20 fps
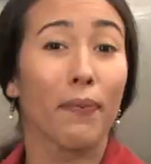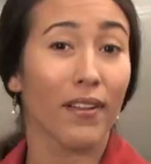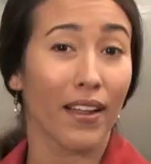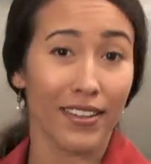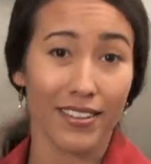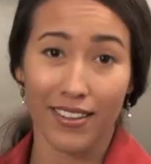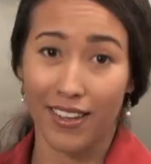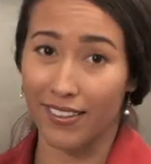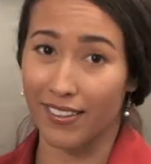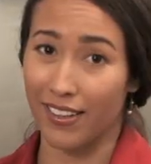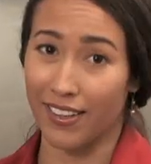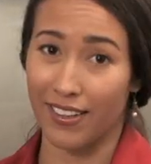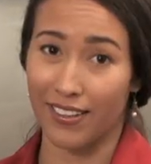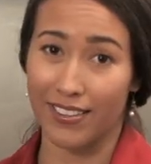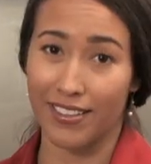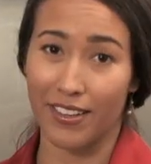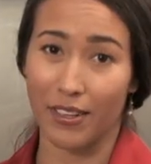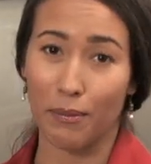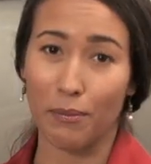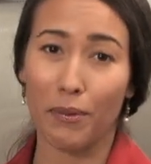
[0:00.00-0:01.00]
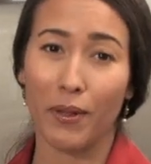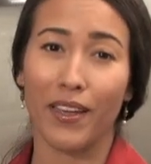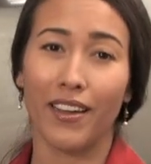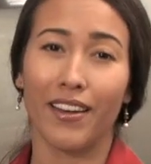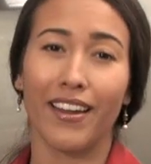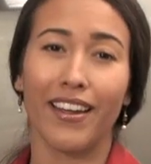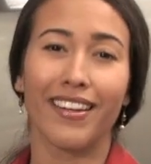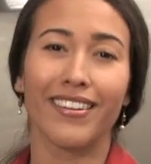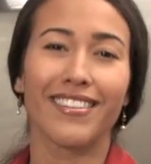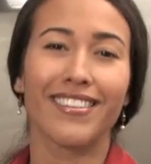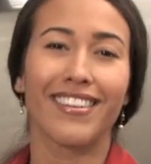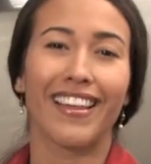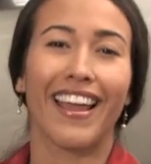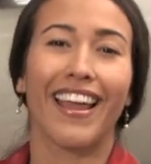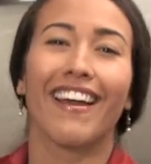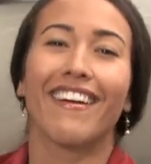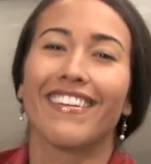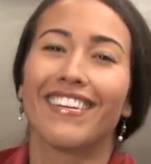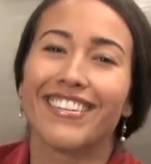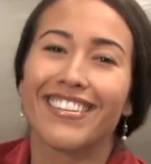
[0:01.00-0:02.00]
Plus, get the kids to their playdates,
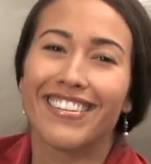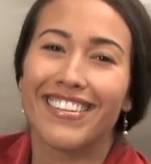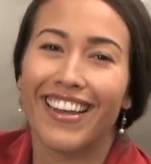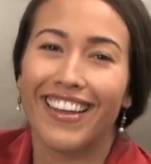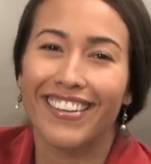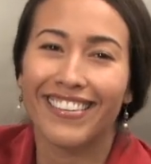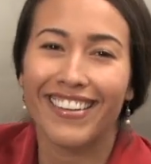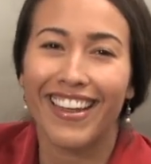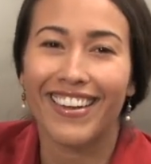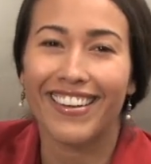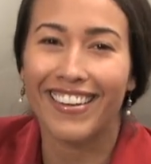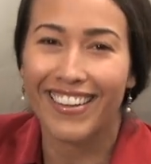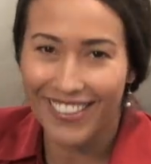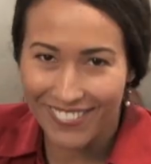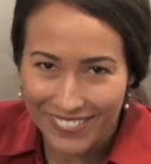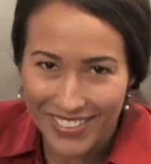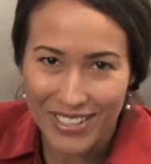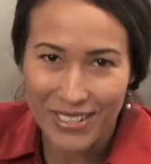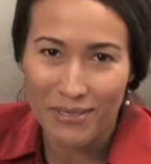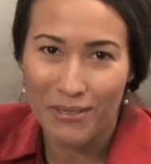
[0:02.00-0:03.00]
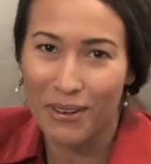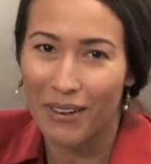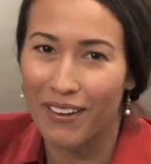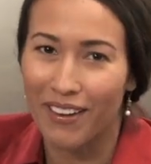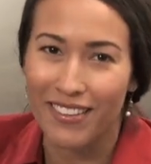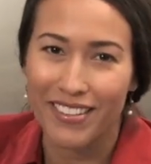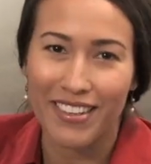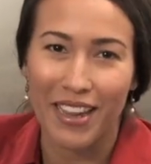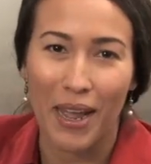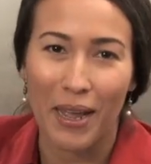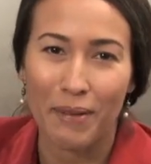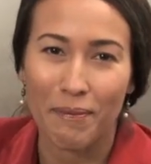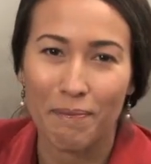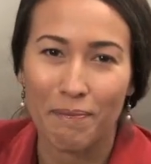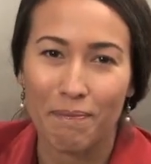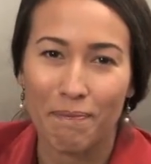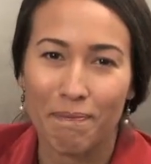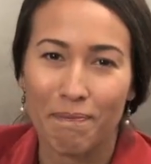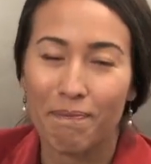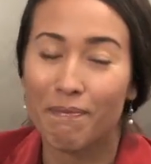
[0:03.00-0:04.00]
the errands done, and even to work on
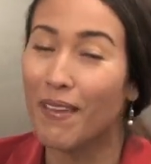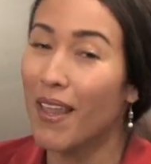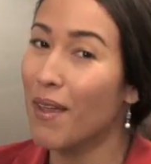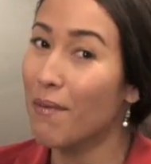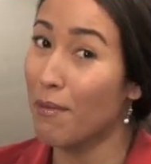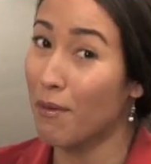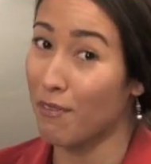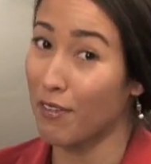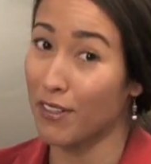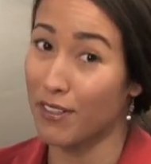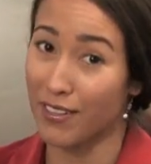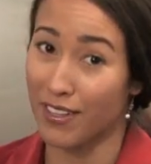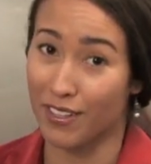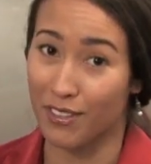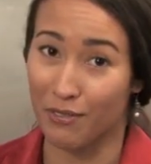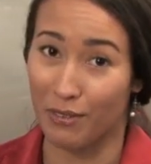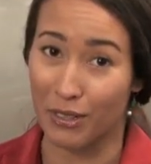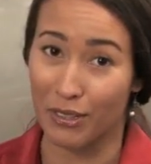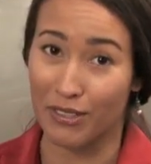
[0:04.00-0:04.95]
time. But first things